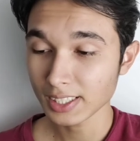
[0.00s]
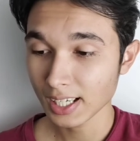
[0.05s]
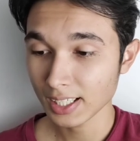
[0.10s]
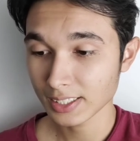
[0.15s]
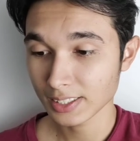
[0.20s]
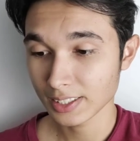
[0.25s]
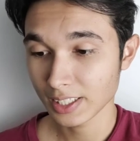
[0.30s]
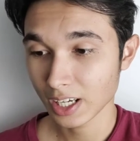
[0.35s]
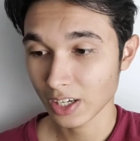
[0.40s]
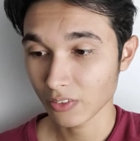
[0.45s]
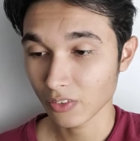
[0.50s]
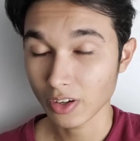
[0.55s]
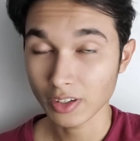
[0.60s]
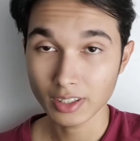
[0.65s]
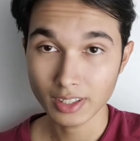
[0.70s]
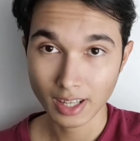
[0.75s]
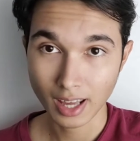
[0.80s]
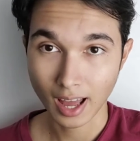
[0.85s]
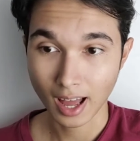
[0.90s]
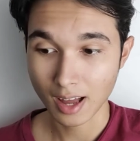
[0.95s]
is us now
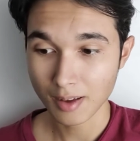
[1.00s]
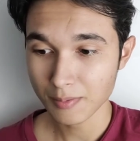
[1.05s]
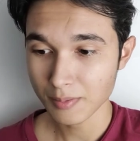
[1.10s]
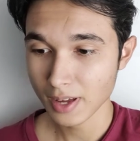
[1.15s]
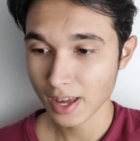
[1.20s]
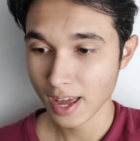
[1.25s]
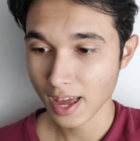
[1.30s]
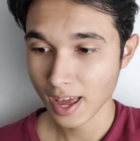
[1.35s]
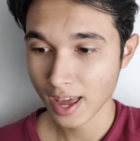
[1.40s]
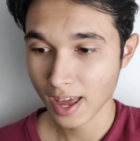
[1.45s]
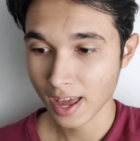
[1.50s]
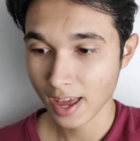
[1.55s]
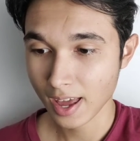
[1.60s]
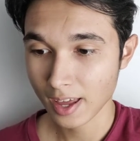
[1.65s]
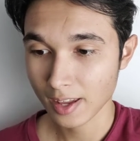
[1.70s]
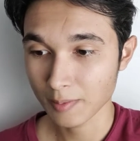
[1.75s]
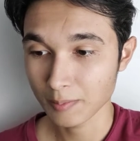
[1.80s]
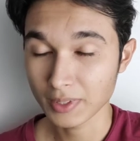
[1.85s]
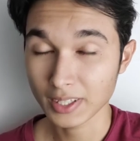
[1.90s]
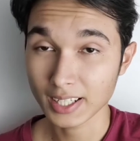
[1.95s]
on the app,
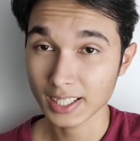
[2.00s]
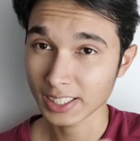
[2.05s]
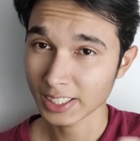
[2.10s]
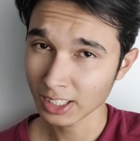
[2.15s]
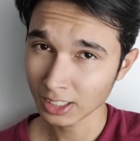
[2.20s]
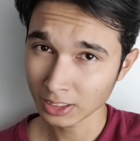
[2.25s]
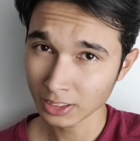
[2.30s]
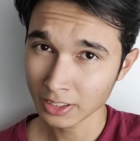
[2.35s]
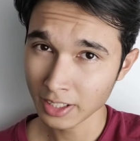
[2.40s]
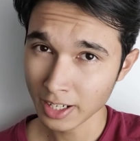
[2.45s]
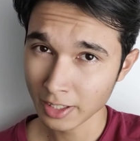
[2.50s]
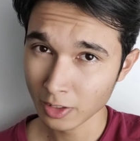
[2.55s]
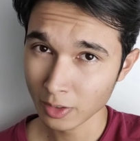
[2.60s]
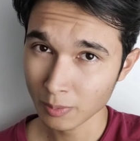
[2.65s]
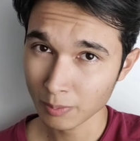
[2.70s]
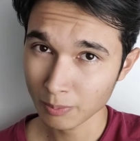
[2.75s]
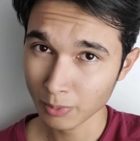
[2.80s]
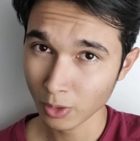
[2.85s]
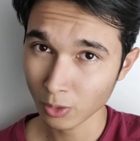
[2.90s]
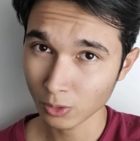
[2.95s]
and because yesterday I
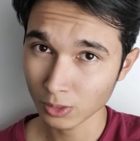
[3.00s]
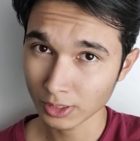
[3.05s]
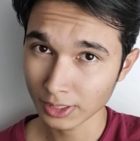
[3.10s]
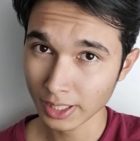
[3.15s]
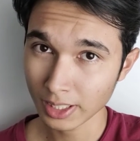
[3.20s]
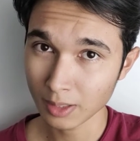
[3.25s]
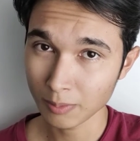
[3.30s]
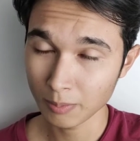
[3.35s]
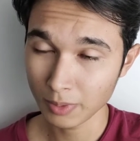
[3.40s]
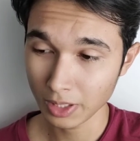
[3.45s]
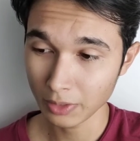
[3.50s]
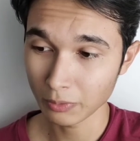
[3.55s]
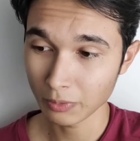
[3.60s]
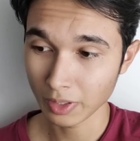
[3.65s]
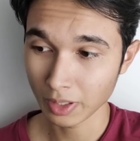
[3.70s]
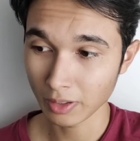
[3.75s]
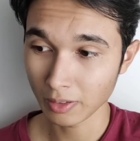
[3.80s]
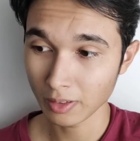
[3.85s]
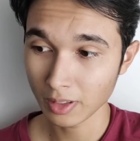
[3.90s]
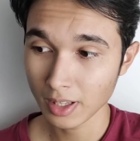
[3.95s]
don't post any
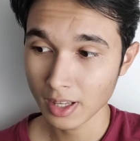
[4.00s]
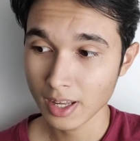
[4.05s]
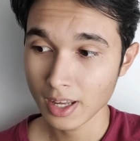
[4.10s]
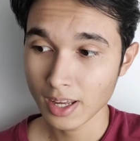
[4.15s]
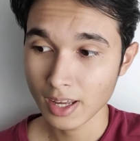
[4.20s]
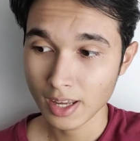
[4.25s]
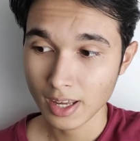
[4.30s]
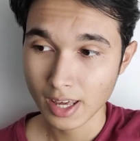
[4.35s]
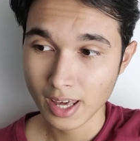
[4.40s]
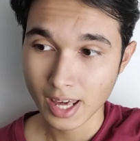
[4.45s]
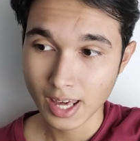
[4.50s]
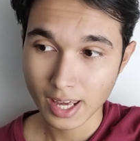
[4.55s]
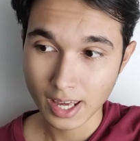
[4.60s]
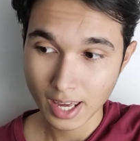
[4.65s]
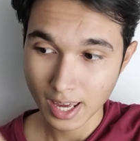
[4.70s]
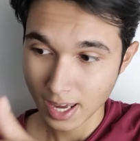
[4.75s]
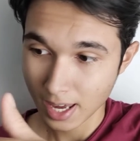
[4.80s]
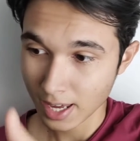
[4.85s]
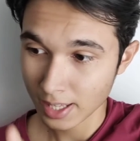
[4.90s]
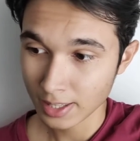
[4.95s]
Bereal,
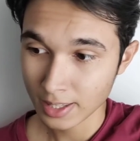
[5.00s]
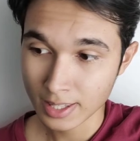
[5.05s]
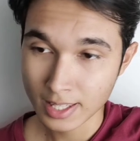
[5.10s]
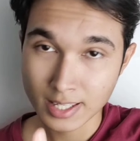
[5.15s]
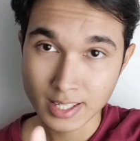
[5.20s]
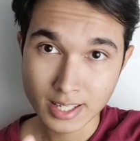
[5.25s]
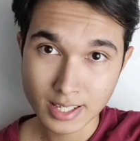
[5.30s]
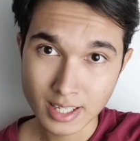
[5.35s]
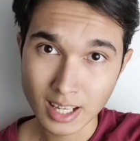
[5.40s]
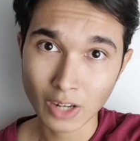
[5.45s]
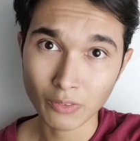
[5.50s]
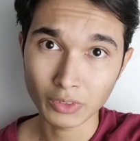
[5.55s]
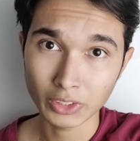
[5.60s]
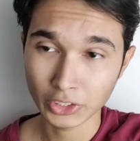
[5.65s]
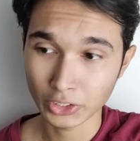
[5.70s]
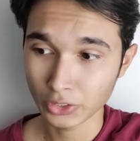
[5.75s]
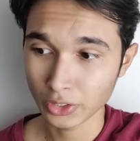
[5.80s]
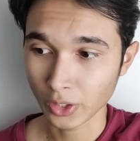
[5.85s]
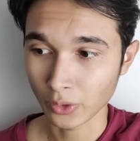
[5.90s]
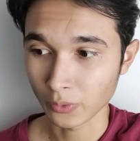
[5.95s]
this is how
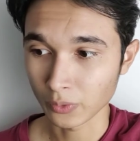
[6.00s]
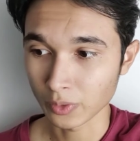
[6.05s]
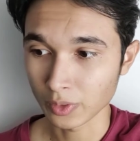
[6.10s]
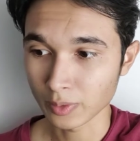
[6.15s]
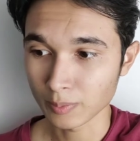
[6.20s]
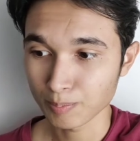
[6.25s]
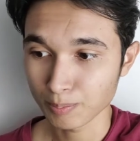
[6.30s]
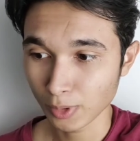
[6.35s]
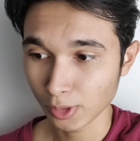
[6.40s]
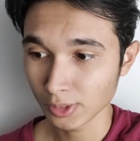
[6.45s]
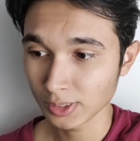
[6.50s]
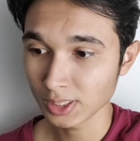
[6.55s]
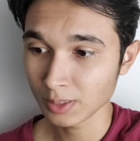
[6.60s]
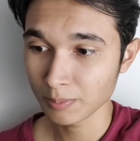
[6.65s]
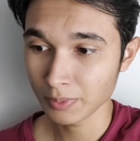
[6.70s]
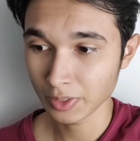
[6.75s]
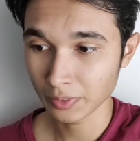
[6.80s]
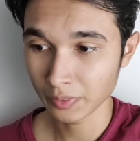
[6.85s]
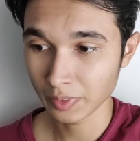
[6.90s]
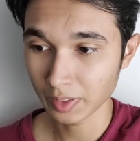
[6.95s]
it's shown. Post a
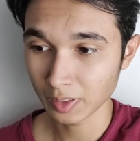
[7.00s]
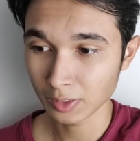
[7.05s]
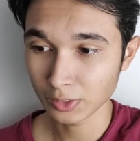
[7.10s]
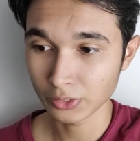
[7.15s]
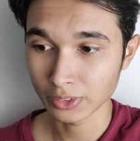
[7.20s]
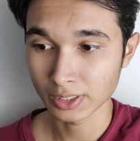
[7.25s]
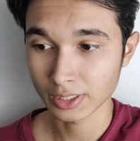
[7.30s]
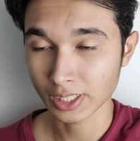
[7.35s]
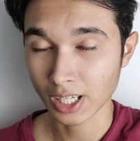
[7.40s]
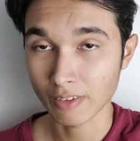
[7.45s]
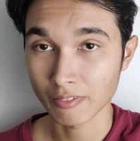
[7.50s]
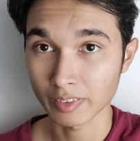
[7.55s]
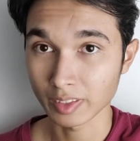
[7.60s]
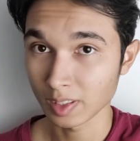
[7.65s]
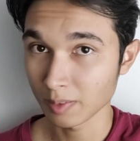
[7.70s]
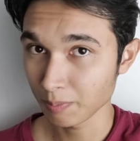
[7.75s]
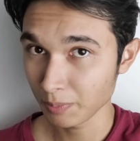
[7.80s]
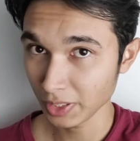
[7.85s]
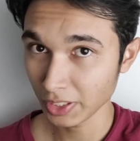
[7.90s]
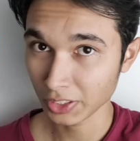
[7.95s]
Bereal to discover
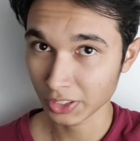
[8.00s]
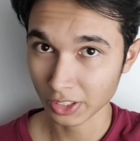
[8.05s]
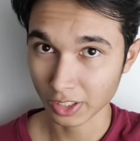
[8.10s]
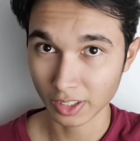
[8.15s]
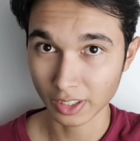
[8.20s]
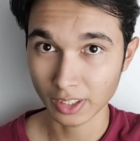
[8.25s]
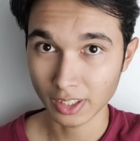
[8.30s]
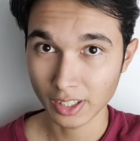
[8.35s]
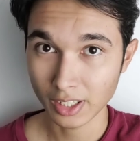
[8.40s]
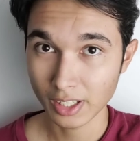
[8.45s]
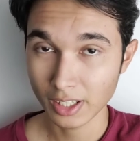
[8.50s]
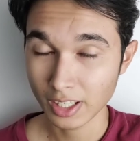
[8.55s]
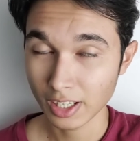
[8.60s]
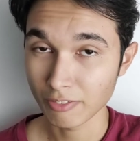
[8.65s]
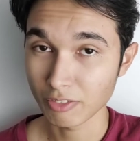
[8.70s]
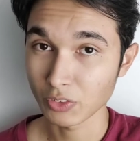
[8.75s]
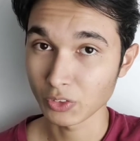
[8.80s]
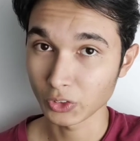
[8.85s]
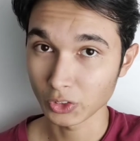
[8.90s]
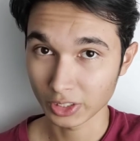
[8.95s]
the picture.
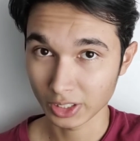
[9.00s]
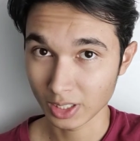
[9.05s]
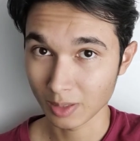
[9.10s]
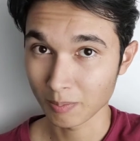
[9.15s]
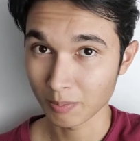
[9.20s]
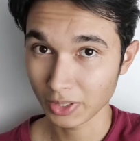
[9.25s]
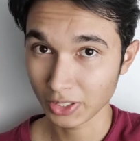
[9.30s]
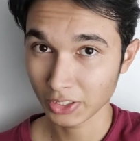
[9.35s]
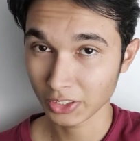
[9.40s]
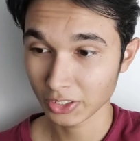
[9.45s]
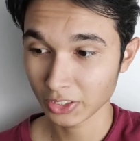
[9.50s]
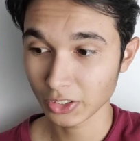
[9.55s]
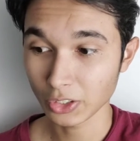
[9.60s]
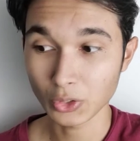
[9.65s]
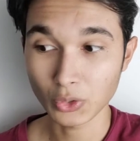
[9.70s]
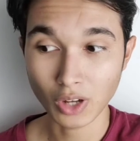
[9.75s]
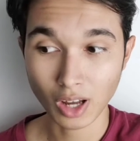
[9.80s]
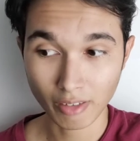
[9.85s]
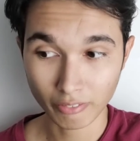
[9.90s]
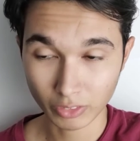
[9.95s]
If you want to see a picture,
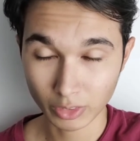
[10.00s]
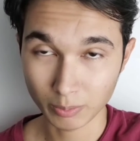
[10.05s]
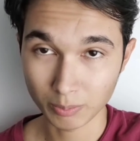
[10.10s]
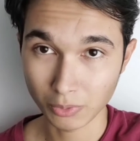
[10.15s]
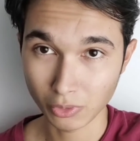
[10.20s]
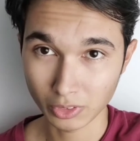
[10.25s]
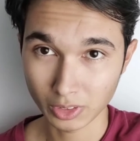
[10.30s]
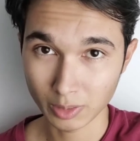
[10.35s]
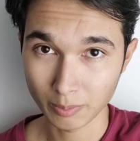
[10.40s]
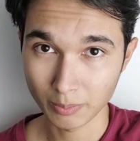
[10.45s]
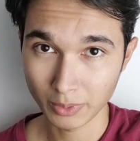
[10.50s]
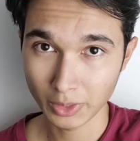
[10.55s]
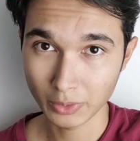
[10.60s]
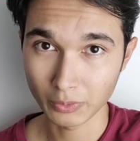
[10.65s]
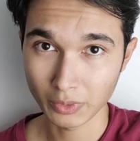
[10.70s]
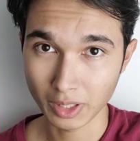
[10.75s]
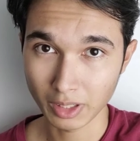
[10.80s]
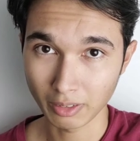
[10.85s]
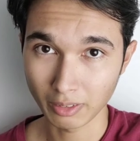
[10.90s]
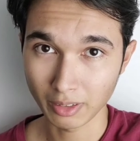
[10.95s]
you have to post a
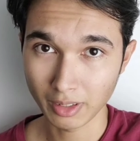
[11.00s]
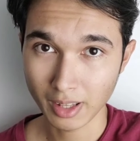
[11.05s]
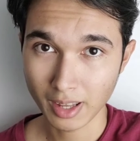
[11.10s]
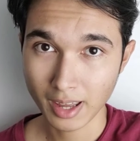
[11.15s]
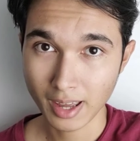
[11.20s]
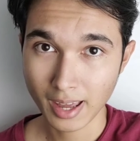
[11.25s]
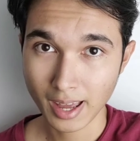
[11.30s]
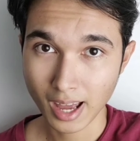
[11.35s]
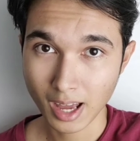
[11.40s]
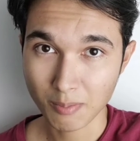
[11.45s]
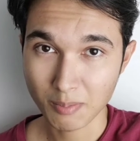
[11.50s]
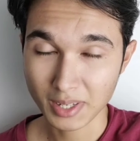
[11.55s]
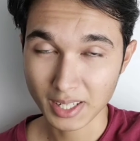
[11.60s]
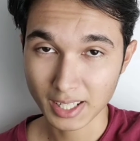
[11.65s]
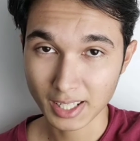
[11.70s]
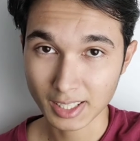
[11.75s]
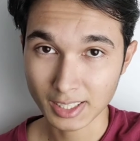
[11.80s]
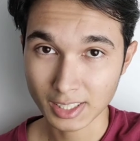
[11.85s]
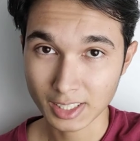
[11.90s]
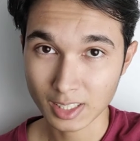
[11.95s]
Bereal. And
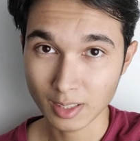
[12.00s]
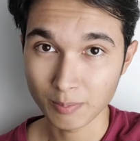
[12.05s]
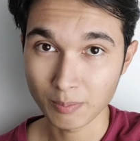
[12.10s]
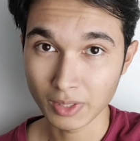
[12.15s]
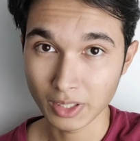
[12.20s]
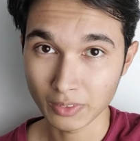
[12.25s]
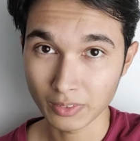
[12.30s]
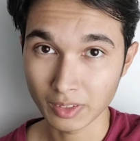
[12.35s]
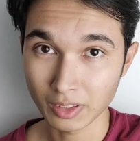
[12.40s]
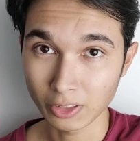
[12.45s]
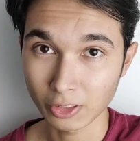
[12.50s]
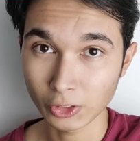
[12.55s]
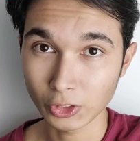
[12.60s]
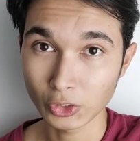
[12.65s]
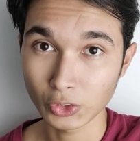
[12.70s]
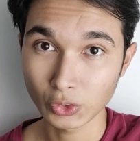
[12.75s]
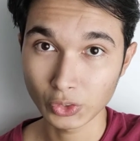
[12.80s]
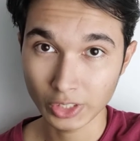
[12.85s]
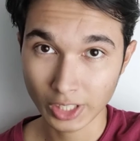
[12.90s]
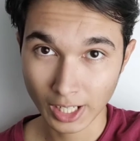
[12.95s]
because the Bereal
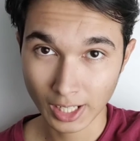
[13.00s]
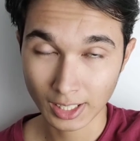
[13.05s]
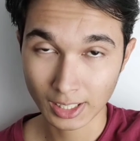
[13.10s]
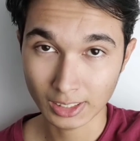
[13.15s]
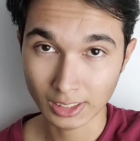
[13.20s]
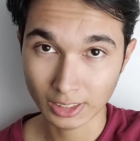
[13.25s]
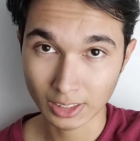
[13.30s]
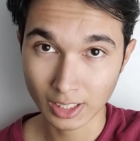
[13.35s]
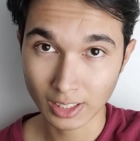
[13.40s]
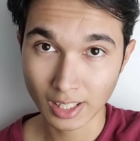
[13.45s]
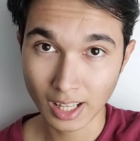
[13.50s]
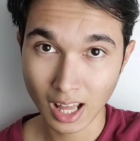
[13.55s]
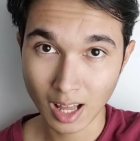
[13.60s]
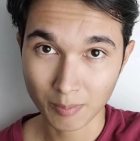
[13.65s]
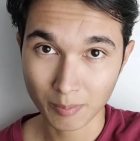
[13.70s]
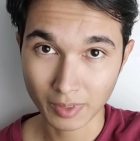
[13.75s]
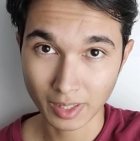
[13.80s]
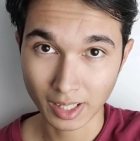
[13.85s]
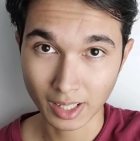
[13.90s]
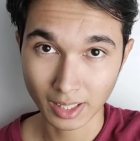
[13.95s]
today is not
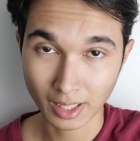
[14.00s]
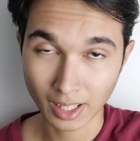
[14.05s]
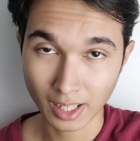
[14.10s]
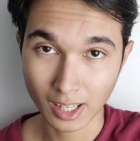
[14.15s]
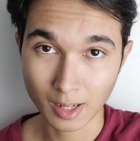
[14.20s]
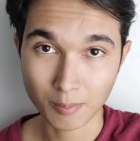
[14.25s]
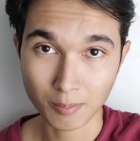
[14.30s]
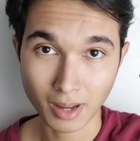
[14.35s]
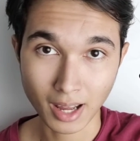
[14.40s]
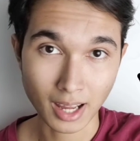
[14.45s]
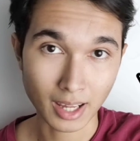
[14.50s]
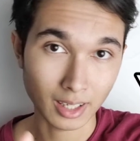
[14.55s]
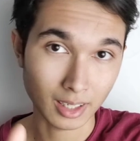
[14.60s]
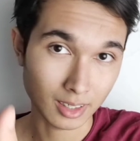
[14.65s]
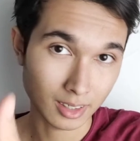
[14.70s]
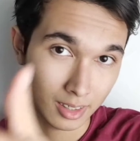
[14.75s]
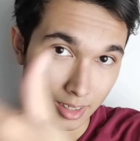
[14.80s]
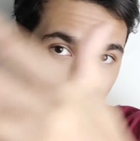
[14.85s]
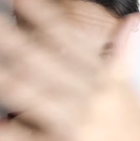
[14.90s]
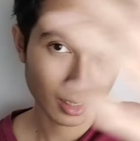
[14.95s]
happening in my